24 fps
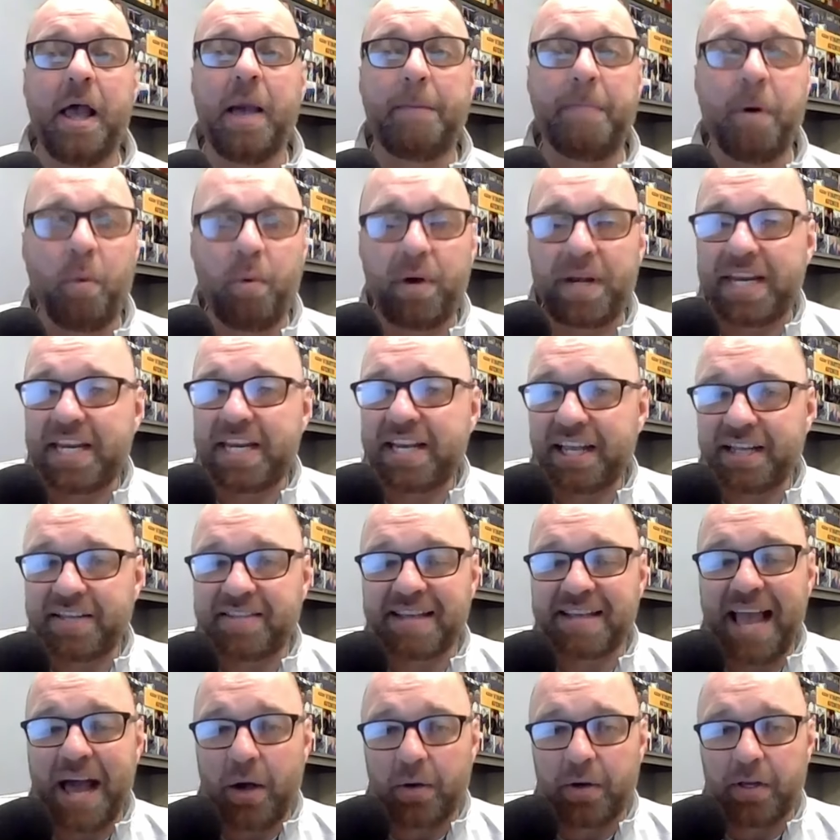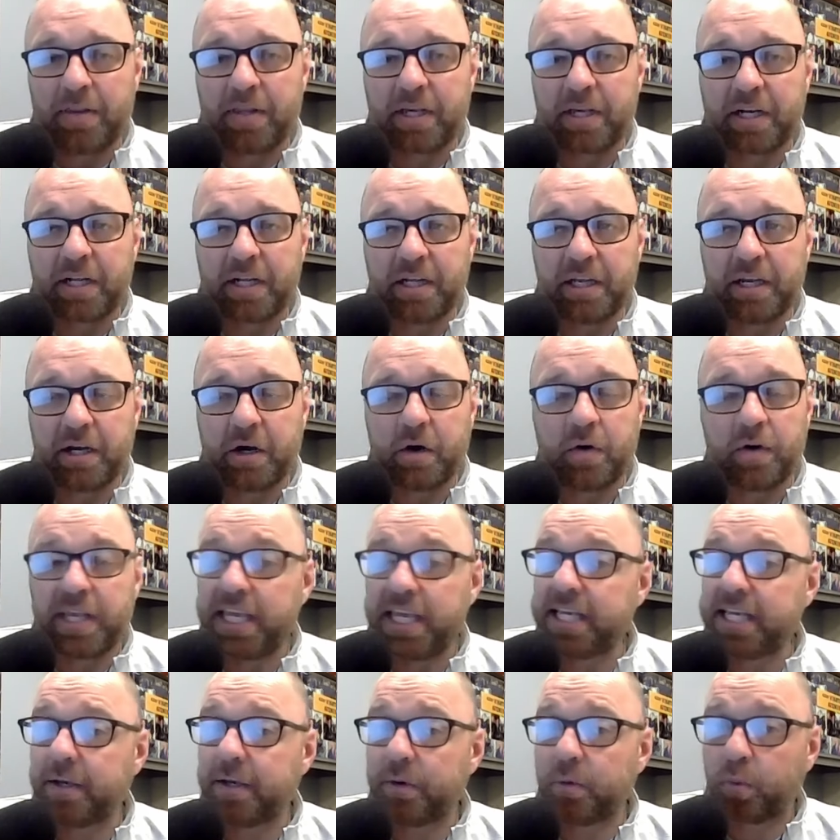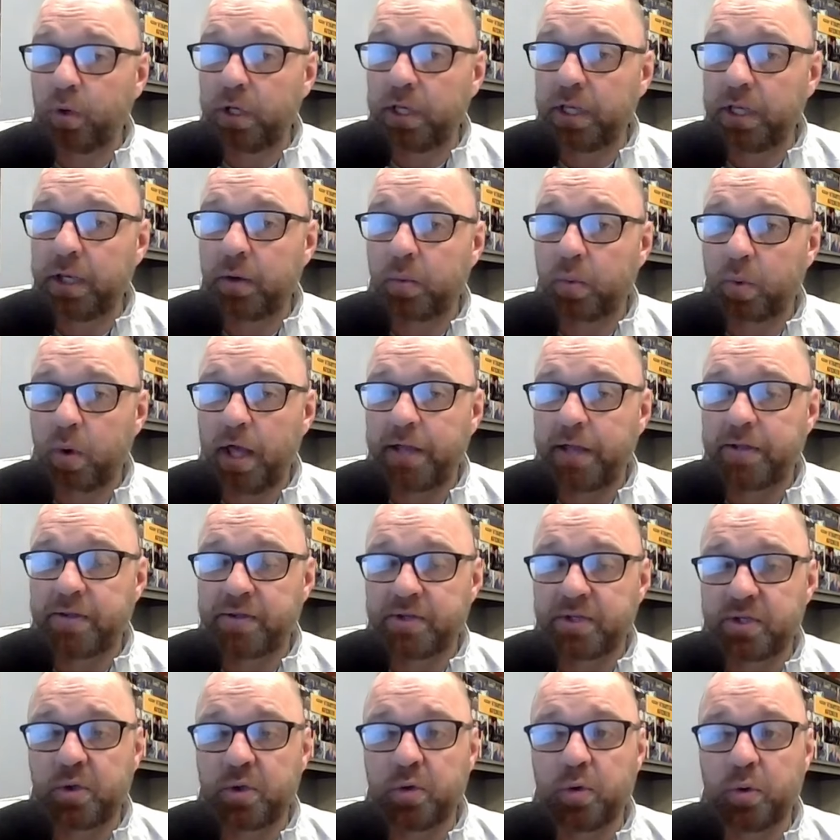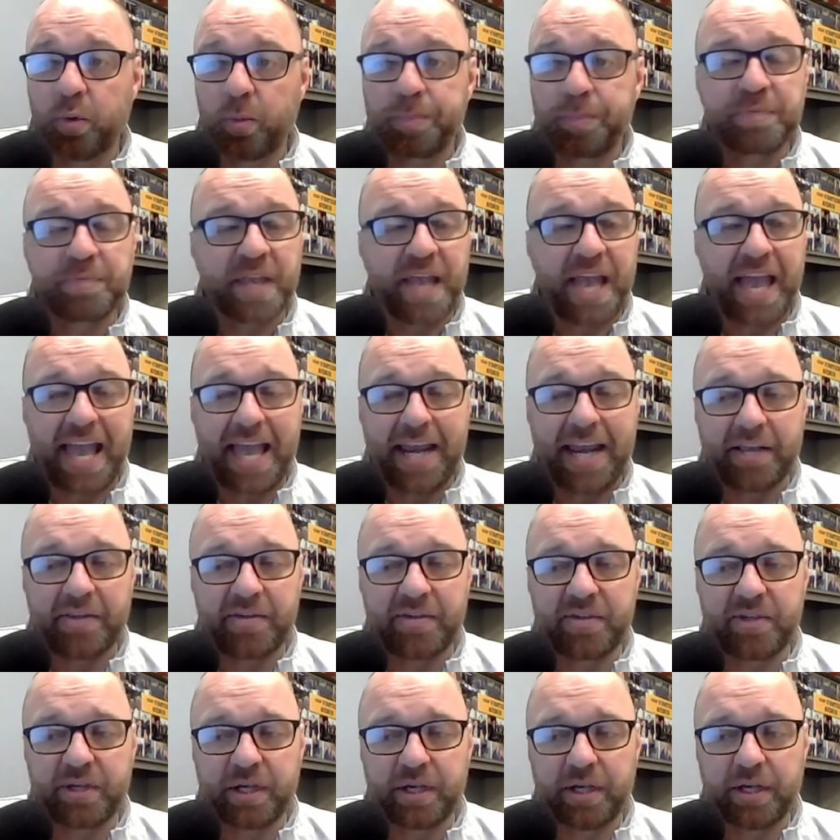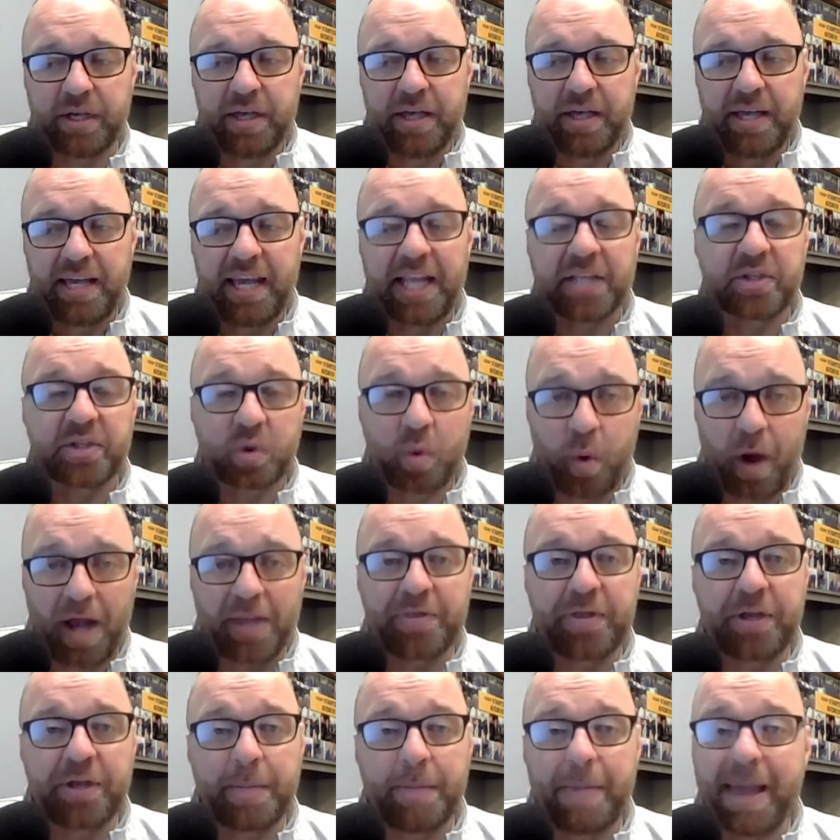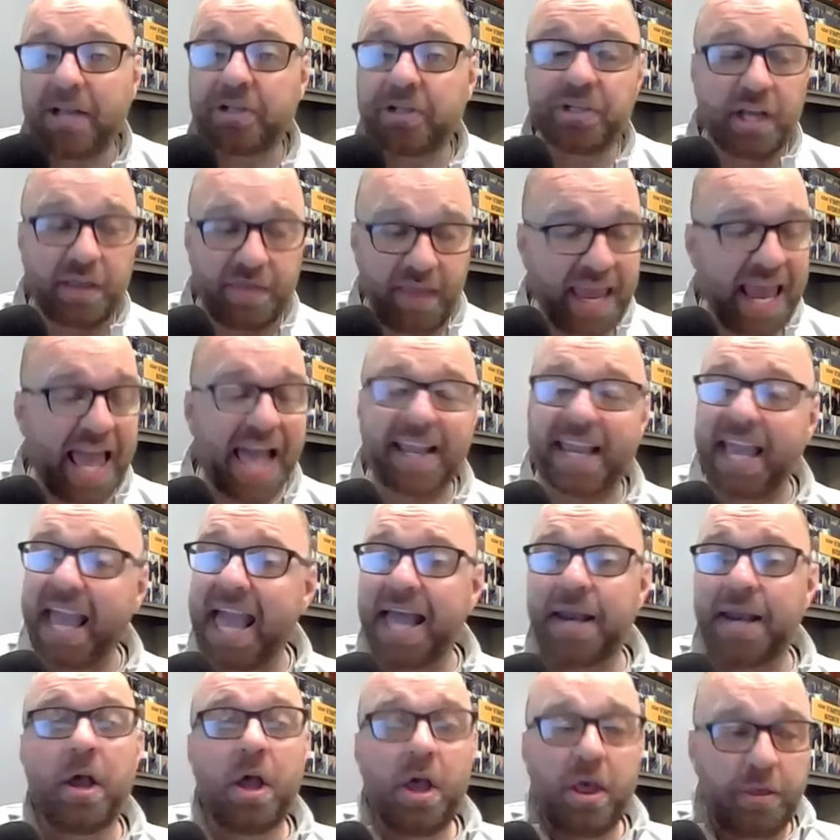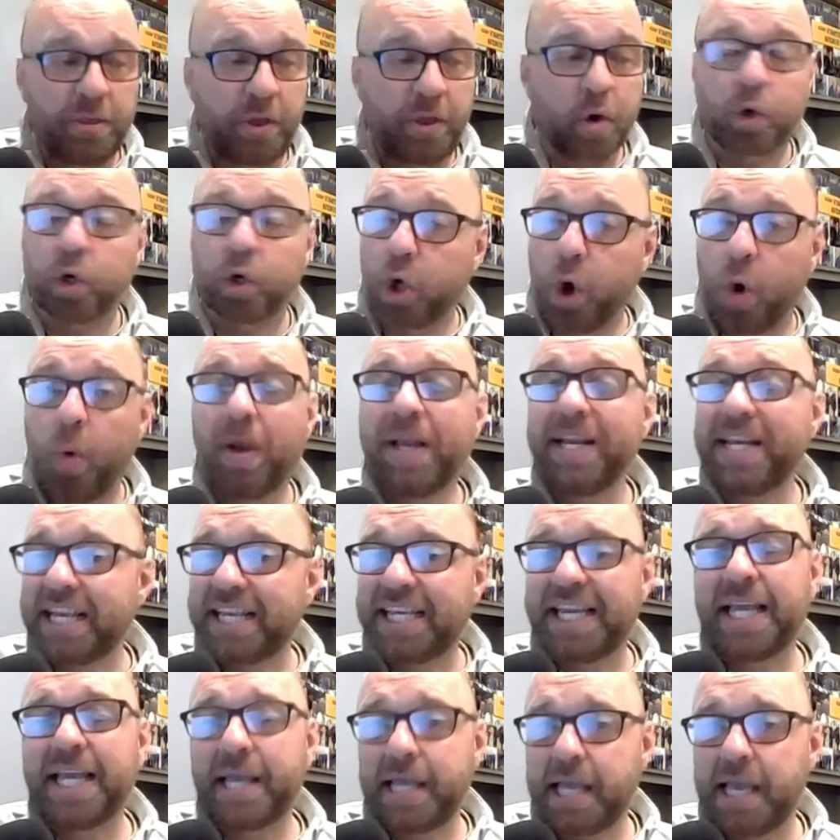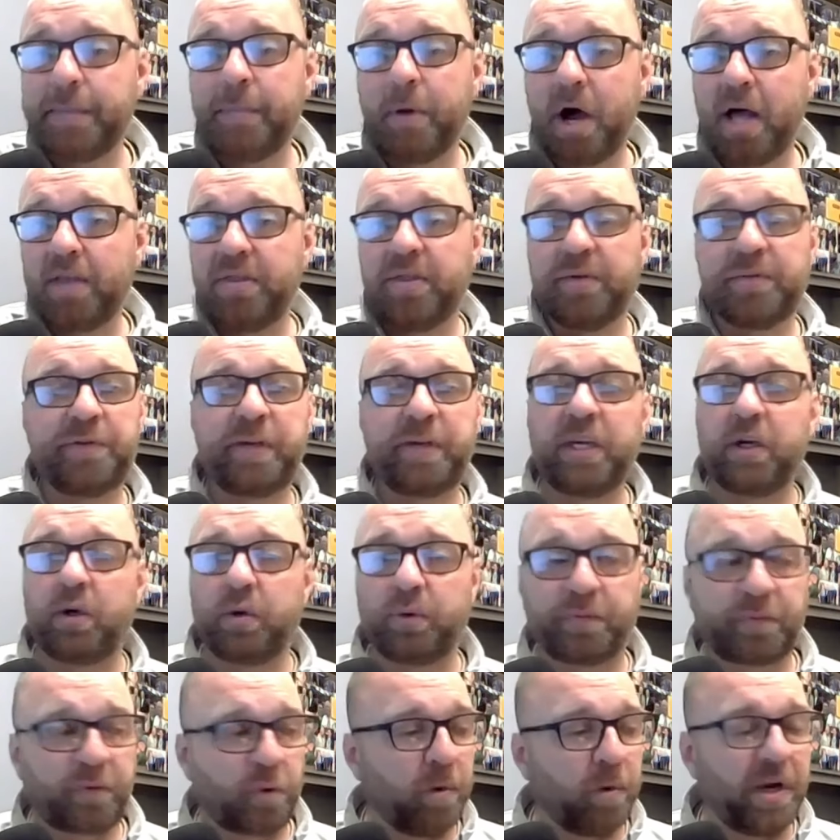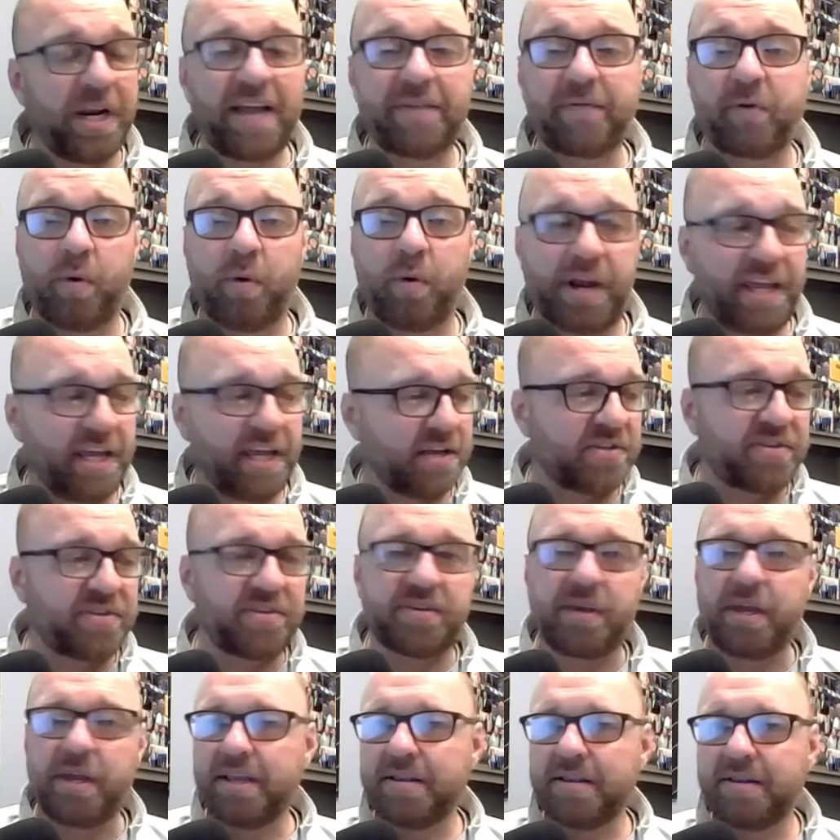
but when he gets out in the clear, he can really really run too and it's uh, it's quite the dimension. And they again, they're going to get him on the field for whatever it is.